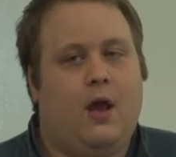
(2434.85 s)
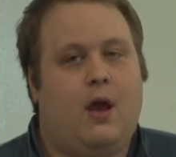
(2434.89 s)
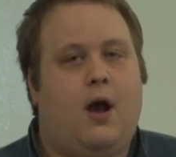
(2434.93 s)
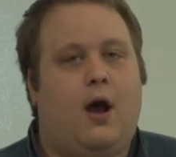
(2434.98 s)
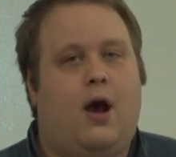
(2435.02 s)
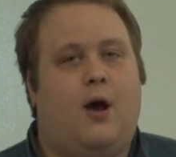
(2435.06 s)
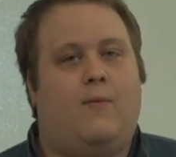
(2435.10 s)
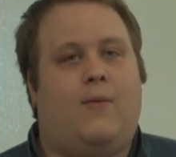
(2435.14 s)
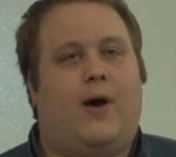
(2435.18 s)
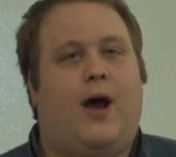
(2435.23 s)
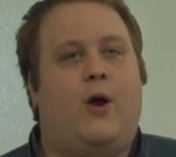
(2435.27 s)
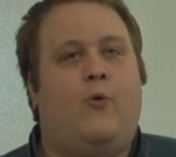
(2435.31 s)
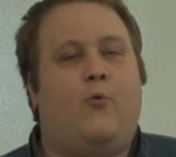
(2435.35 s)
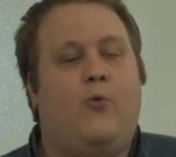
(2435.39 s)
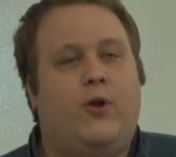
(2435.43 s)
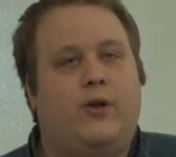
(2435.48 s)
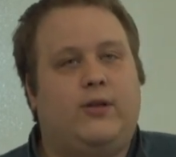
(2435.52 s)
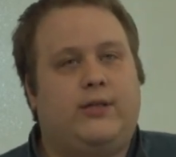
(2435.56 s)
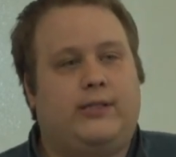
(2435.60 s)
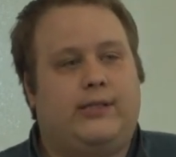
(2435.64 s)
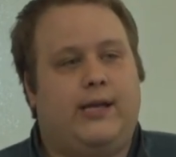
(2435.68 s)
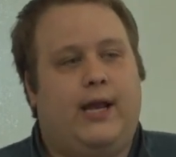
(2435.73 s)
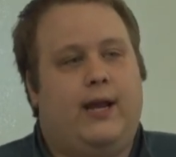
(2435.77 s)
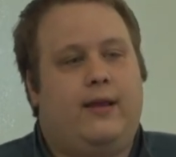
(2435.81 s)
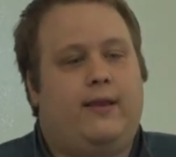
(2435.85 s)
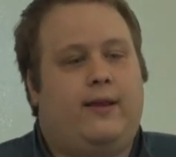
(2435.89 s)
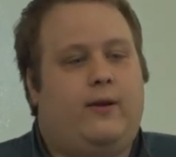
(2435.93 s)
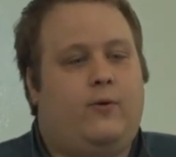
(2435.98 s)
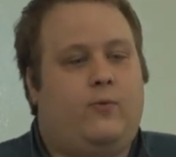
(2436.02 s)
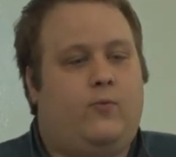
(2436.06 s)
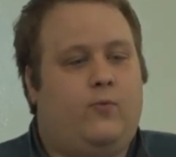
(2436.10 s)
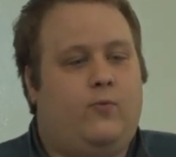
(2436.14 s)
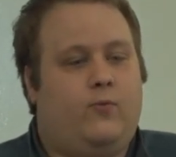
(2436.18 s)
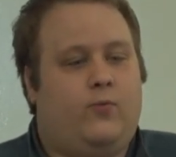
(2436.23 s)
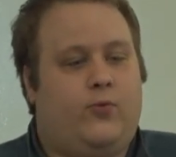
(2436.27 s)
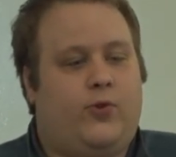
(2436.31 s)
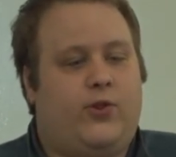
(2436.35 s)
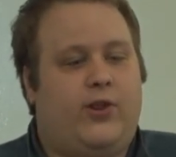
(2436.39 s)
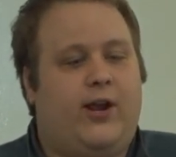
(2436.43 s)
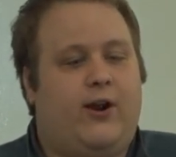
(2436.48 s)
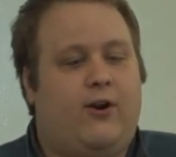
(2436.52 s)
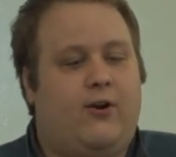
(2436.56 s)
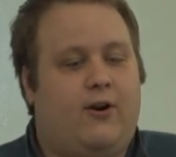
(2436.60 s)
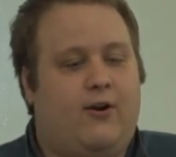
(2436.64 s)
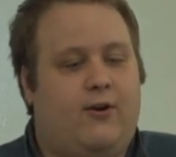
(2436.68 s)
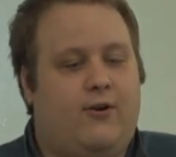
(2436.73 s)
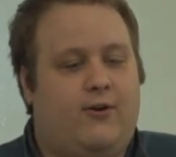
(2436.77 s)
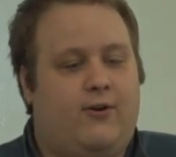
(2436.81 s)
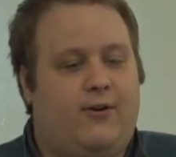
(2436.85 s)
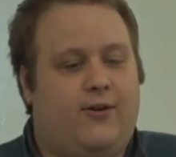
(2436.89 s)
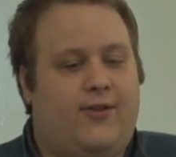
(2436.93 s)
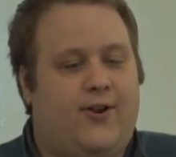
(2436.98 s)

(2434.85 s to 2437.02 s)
Um, I will say that there are